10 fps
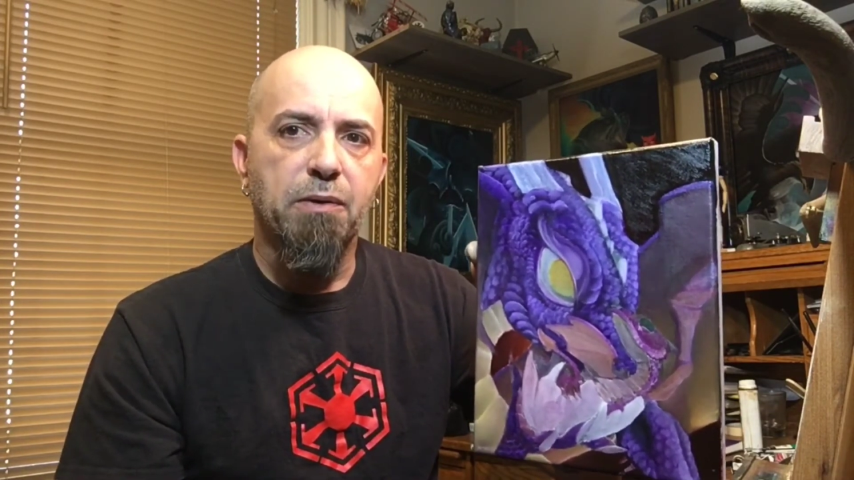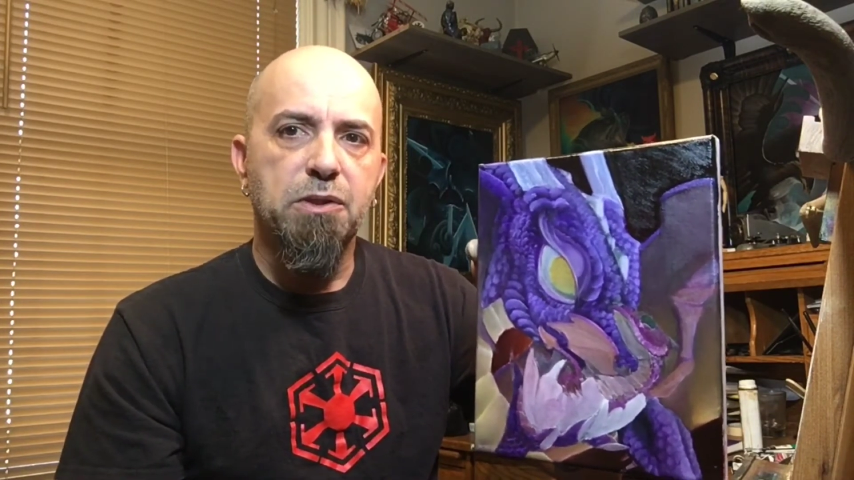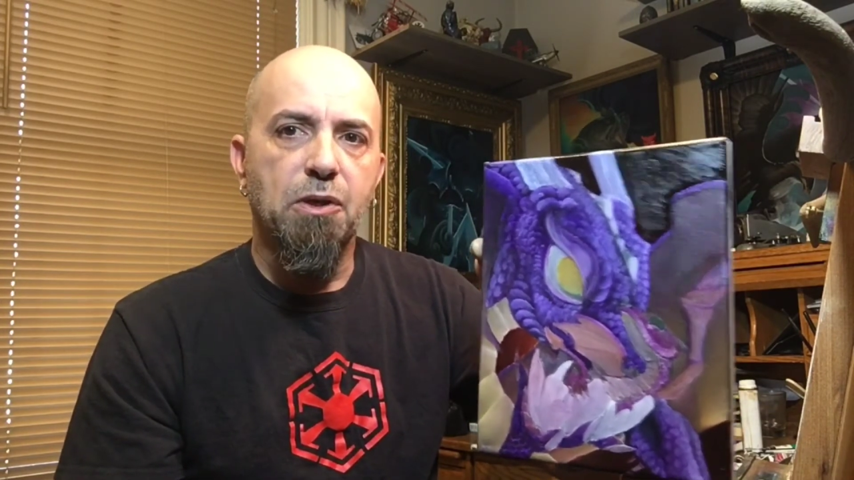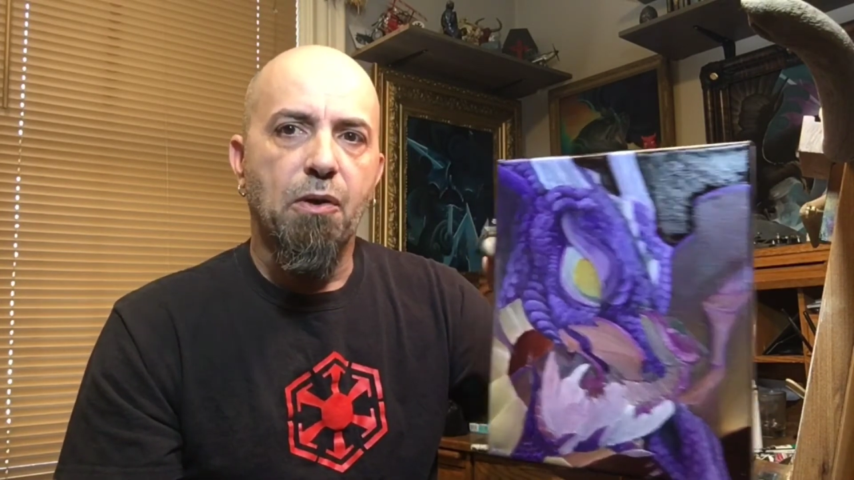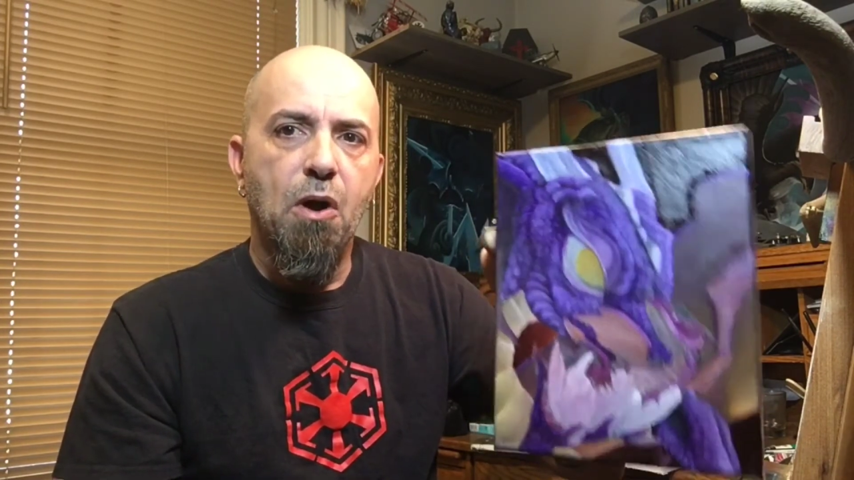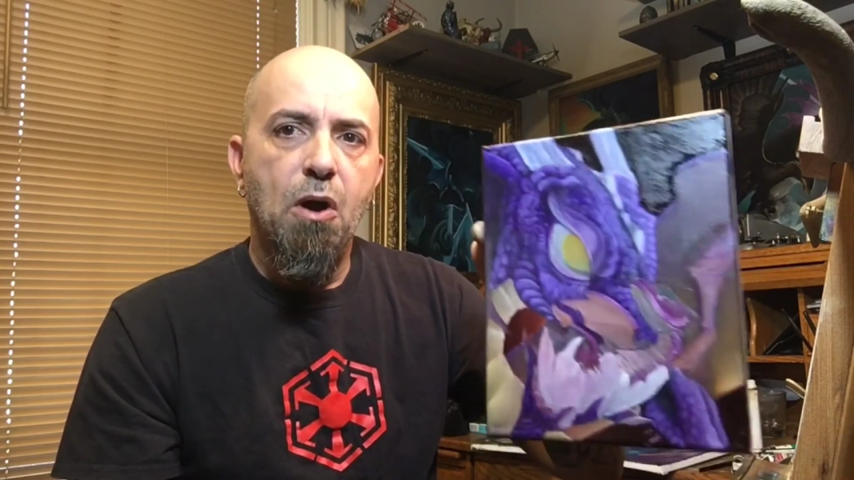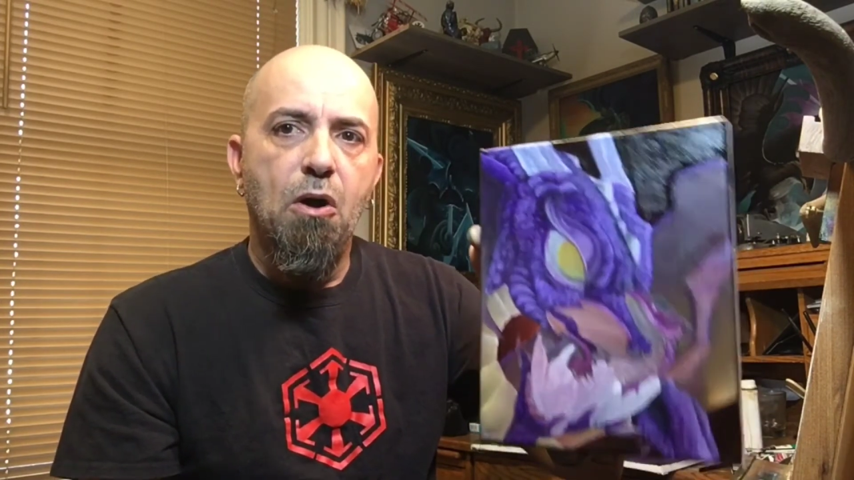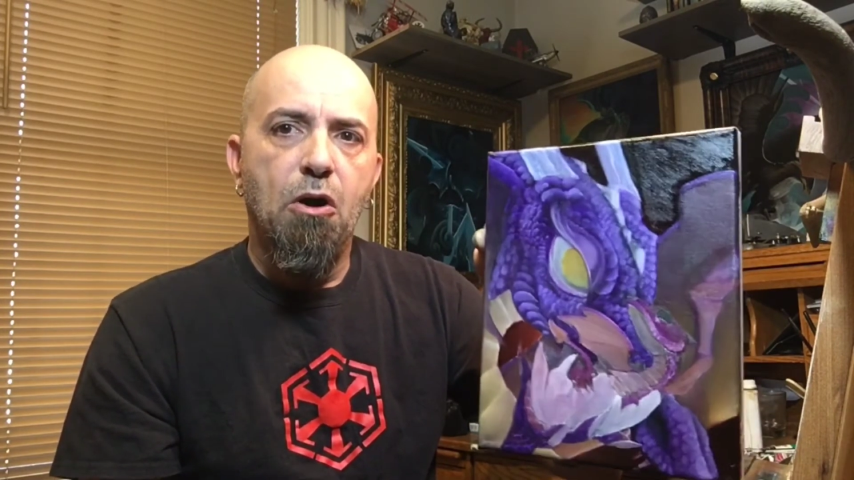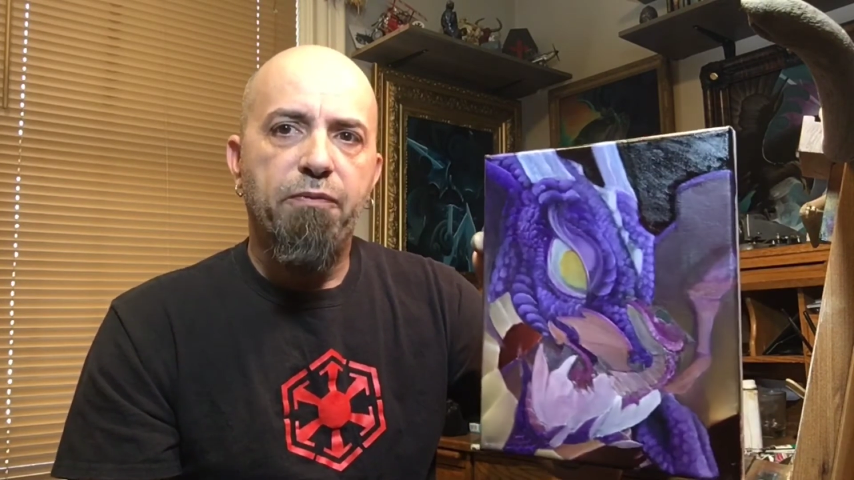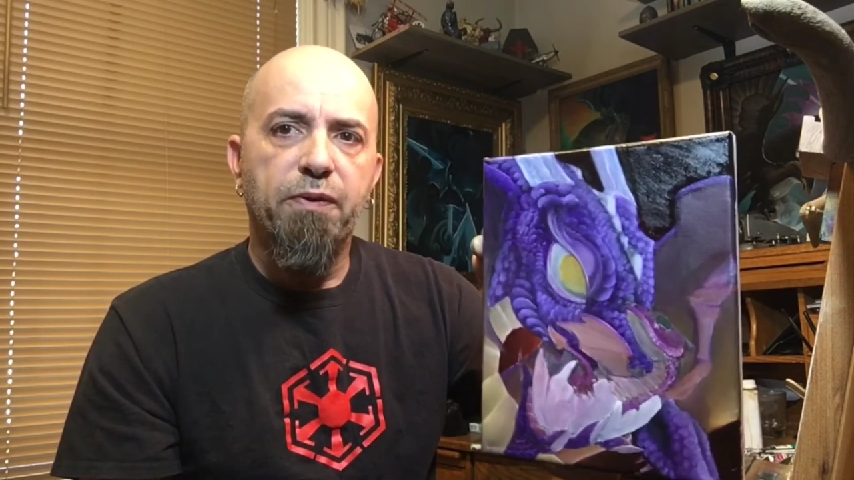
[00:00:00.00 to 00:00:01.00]
So
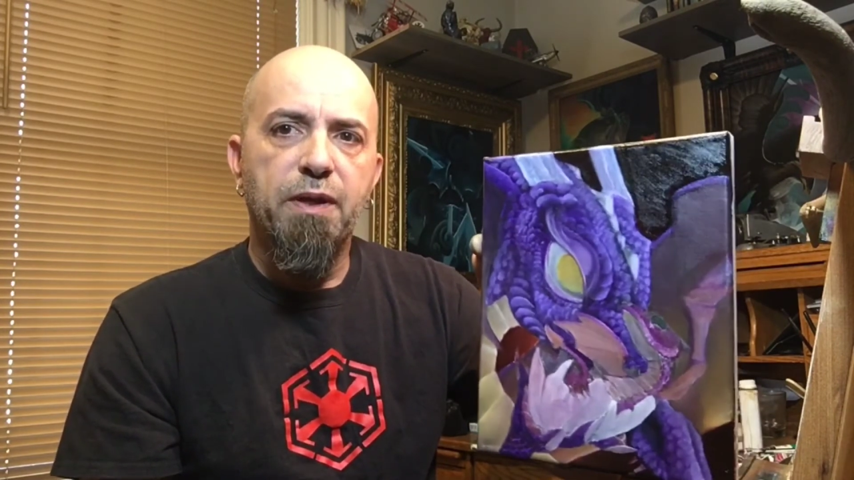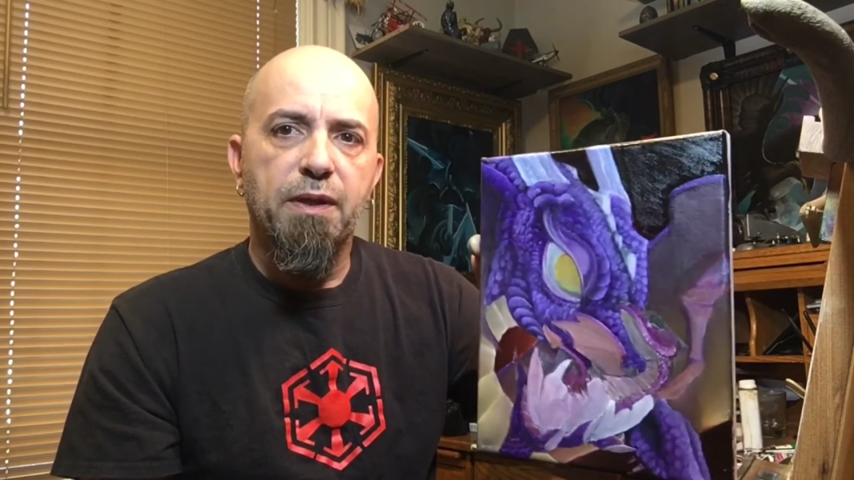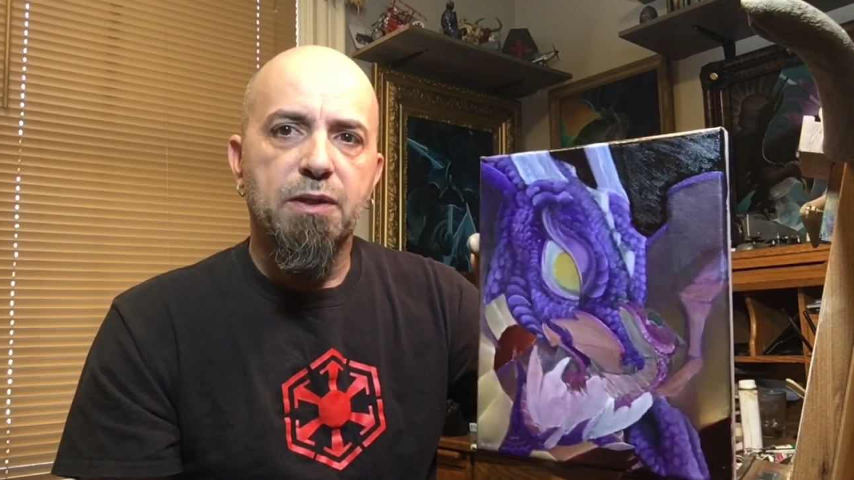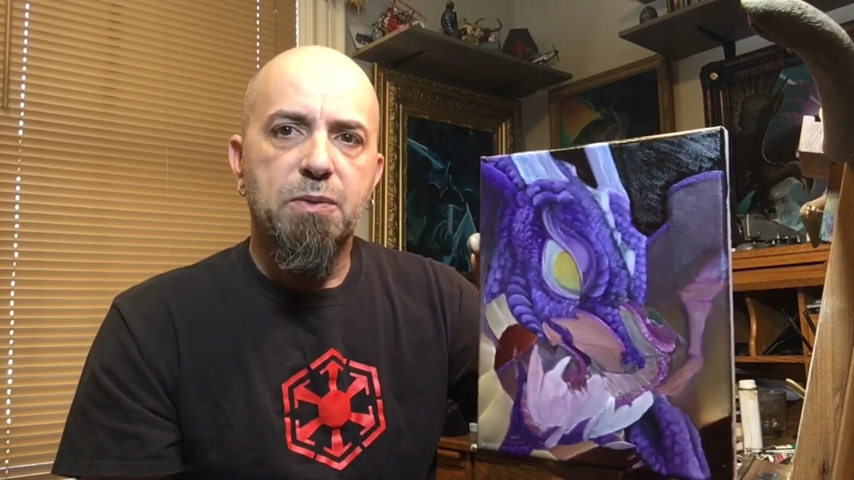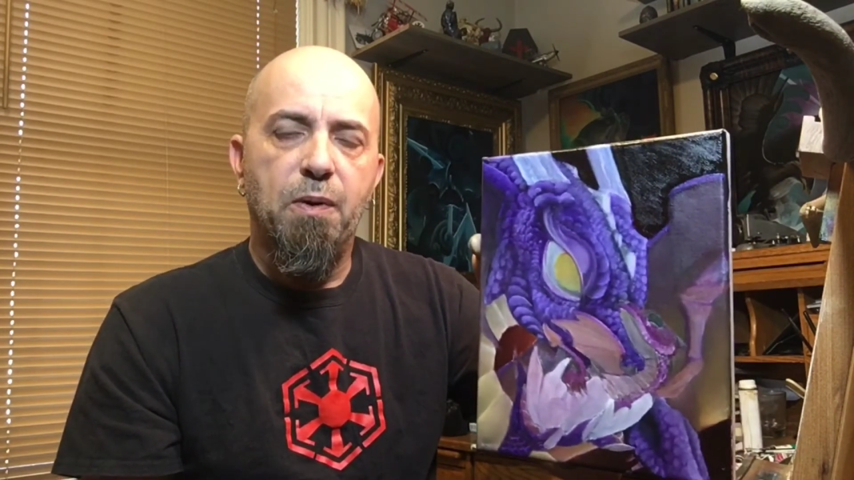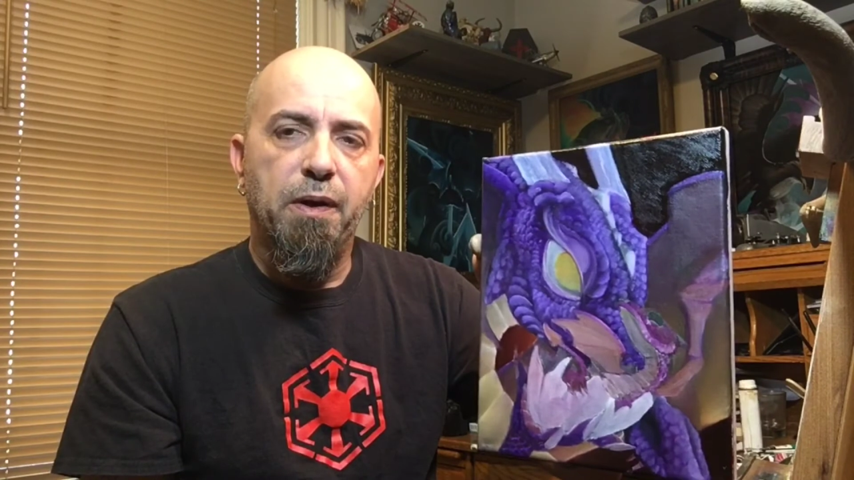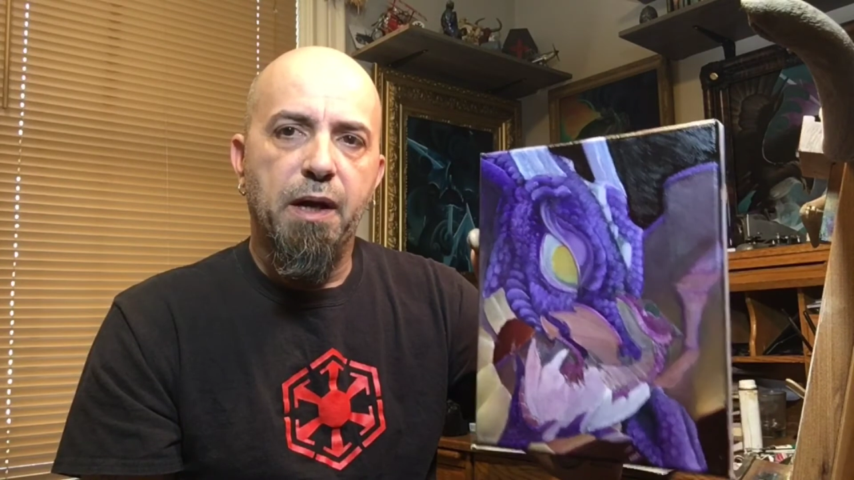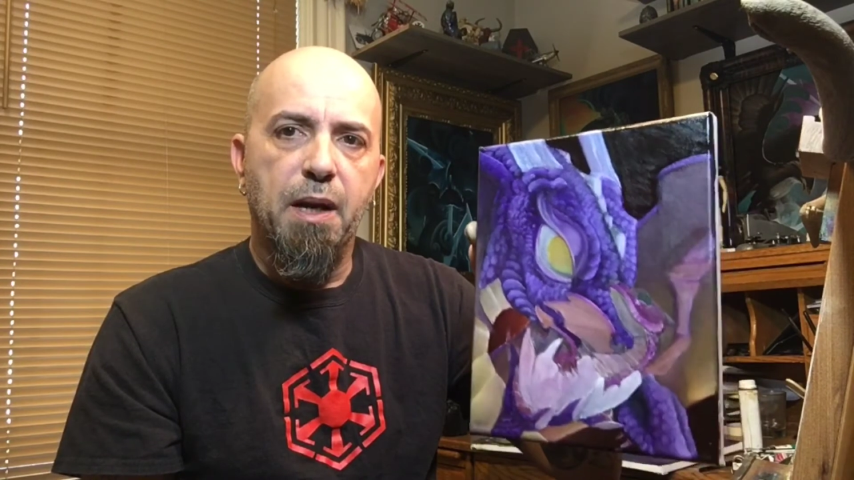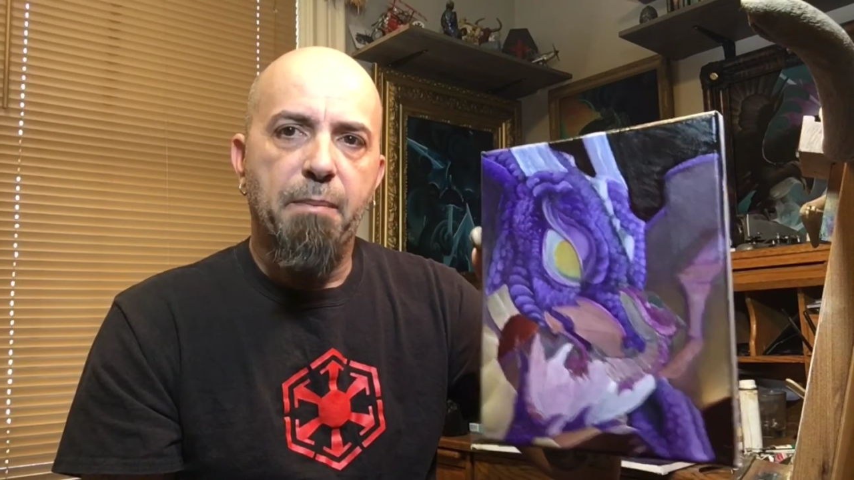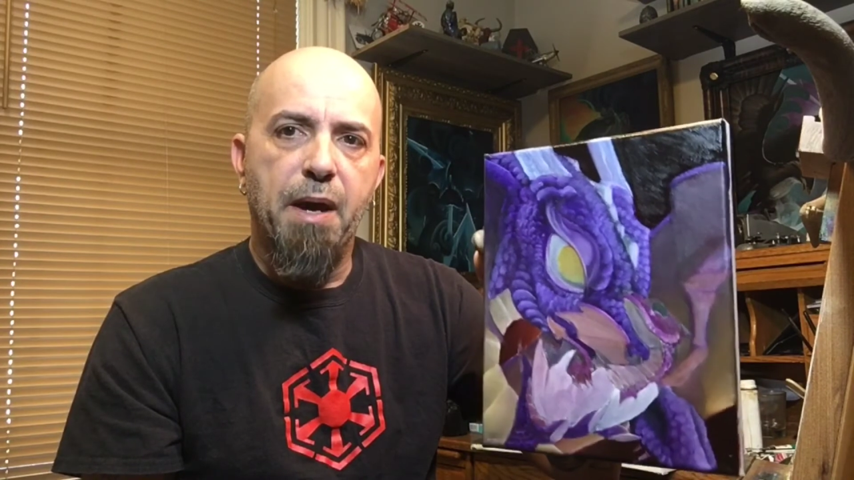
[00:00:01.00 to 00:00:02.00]
hopefully this one
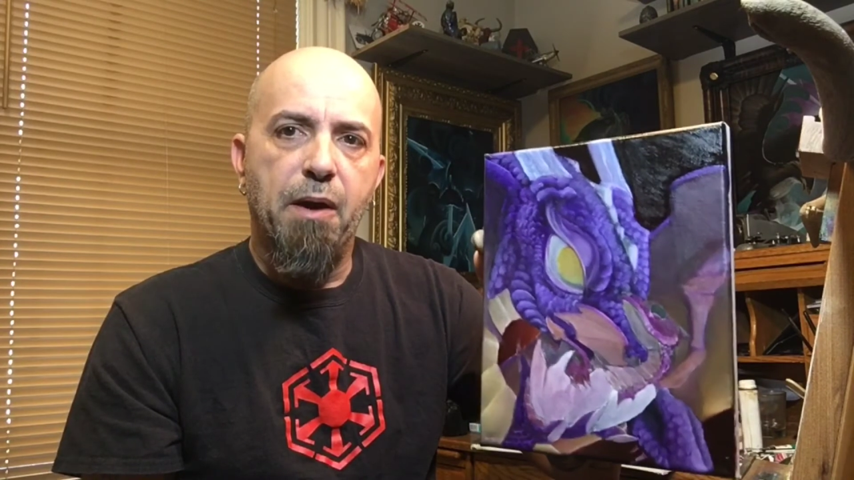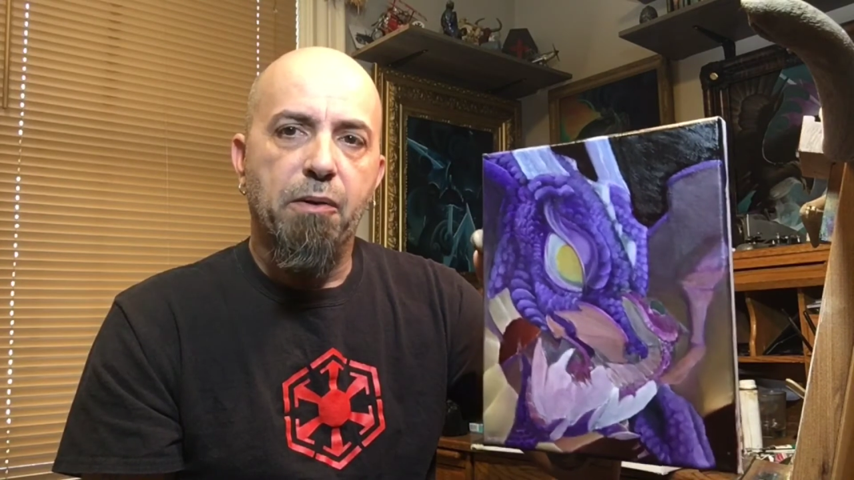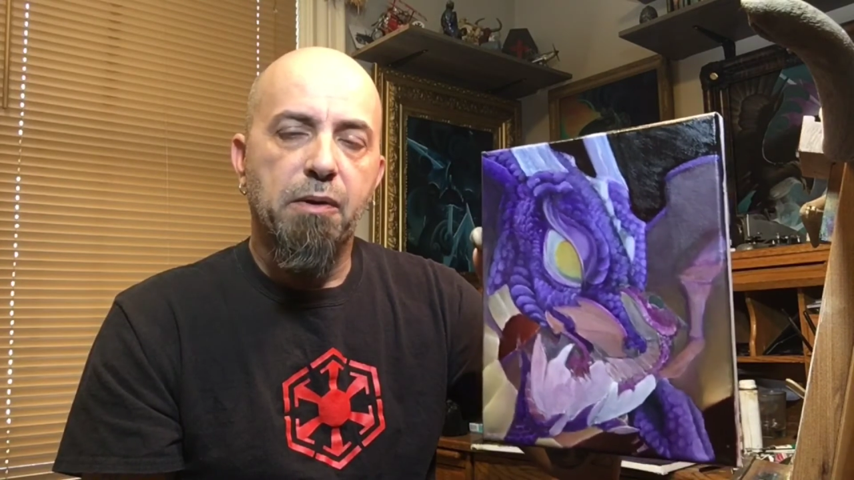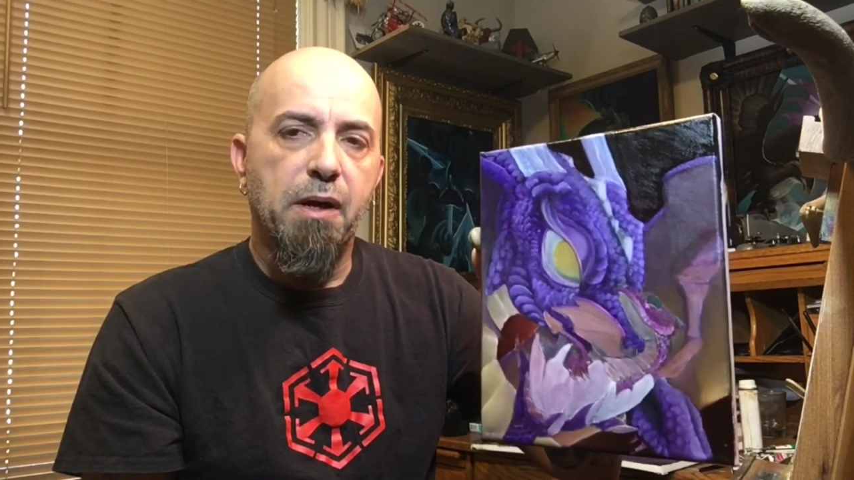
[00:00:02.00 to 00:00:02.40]
in about